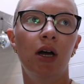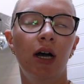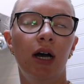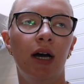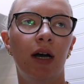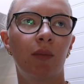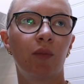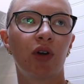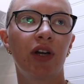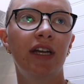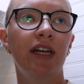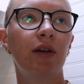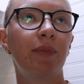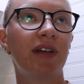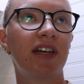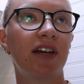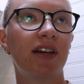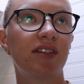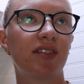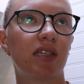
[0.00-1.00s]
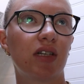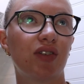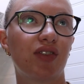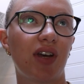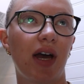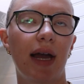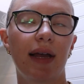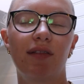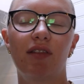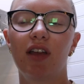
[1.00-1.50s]
We're here because there's
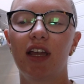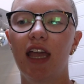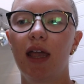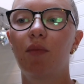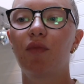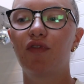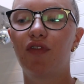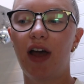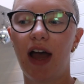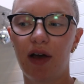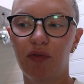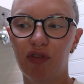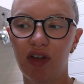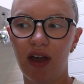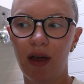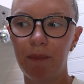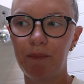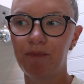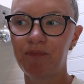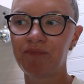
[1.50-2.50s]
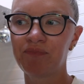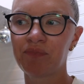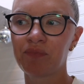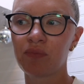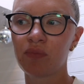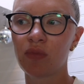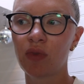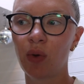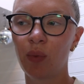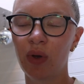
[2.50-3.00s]
a hike that Cameron found that
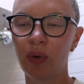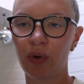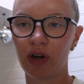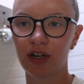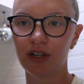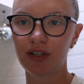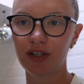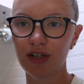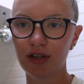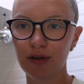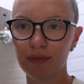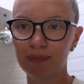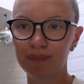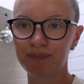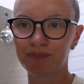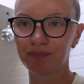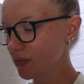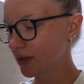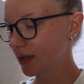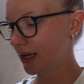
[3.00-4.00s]
we want to do.